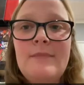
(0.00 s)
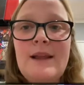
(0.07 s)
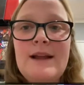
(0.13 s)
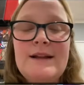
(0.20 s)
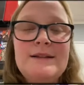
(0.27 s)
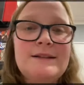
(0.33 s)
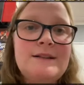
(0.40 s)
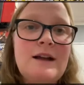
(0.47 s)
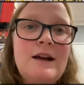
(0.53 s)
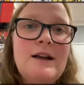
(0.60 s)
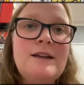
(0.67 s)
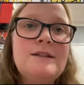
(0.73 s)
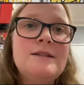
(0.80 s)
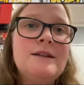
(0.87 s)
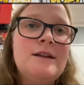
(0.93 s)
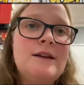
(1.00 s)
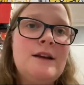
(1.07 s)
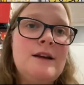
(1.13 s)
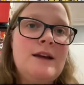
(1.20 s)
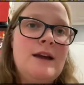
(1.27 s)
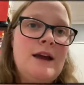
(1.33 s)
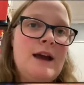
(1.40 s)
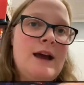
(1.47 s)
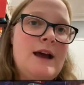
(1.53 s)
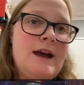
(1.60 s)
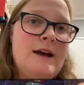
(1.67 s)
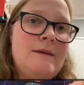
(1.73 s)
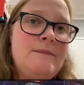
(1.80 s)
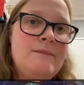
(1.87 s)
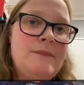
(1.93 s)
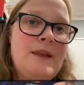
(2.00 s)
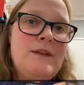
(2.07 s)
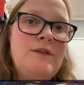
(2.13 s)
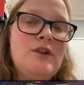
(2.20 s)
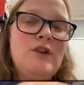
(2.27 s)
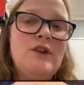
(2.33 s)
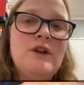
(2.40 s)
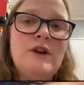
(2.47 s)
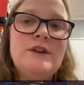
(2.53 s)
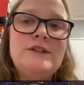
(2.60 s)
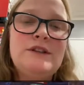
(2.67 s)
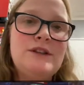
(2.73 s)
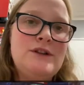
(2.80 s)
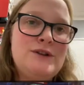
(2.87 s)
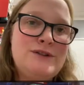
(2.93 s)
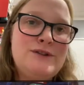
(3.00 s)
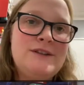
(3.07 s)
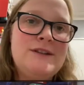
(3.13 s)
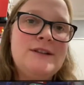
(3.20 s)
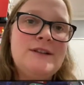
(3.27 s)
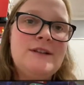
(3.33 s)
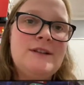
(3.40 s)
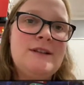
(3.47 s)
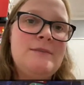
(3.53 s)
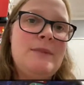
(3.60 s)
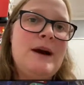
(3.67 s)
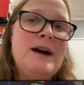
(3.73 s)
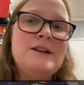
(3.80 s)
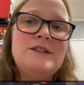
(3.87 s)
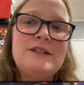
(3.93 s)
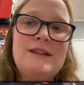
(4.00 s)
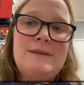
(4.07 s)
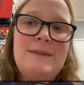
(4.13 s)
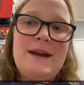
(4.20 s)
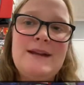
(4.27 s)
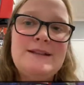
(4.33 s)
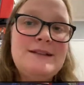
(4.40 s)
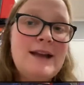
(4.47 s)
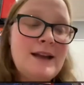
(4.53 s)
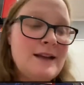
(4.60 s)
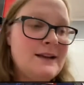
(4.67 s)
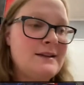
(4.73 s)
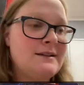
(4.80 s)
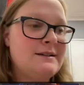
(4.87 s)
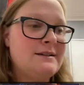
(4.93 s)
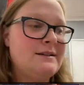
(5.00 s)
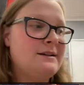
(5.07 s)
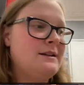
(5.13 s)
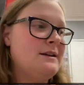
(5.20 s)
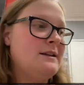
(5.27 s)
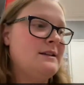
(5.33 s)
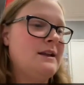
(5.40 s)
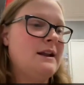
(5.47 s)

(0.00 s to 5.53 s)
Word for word: inside. Um, if you're not going to use the partially made deck that